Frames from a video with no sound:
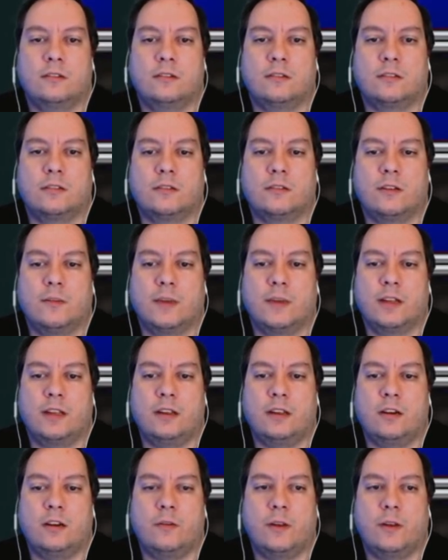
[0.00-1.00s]
We come back
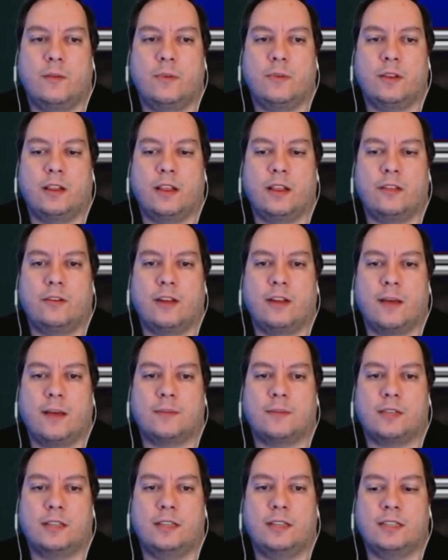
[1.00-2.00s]
here, we can put leather
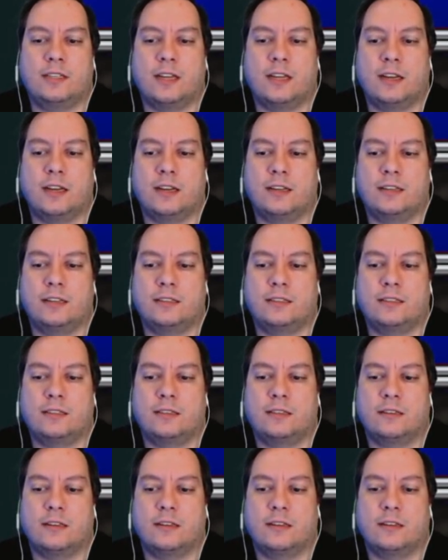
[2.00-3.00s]
caps on these
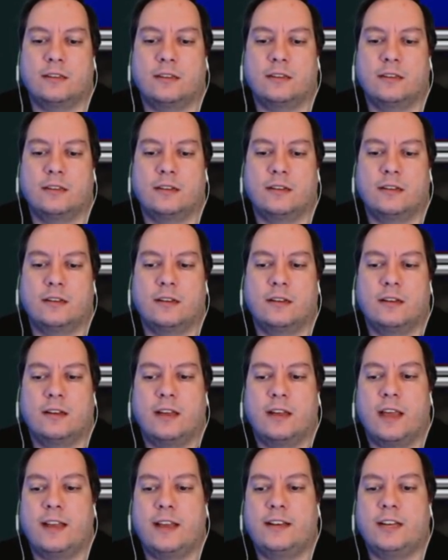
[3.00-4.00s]
guys.
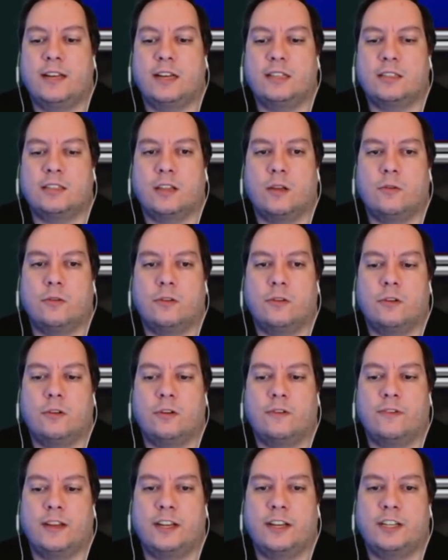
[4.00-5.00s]
It does lower their
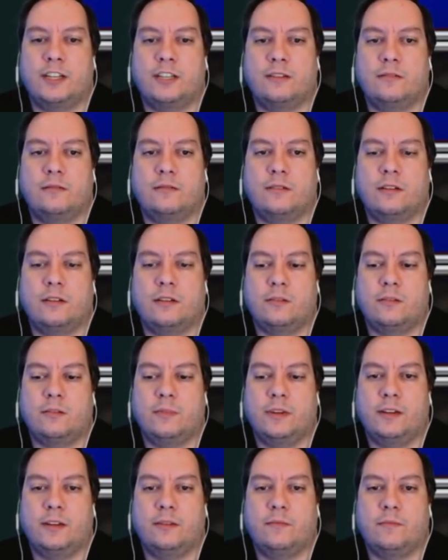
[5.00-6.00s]
evasion a
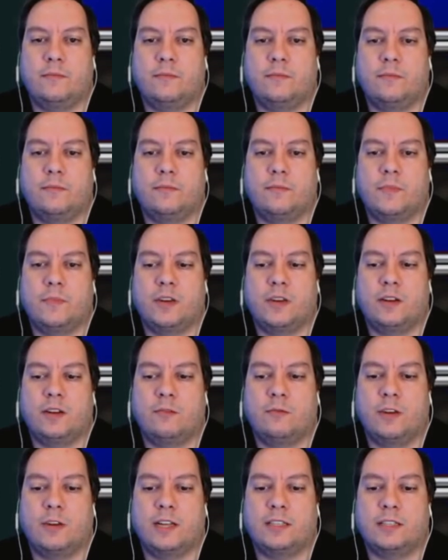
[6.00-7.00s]
bit, but it
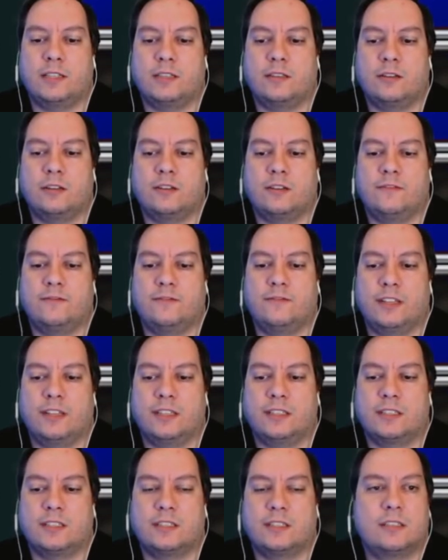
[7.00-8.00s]
raises their
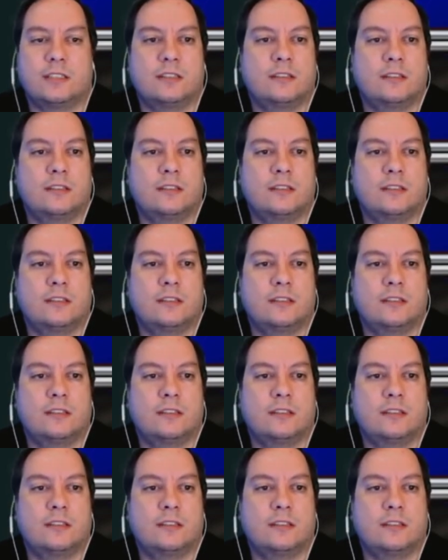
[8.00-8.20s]
defense.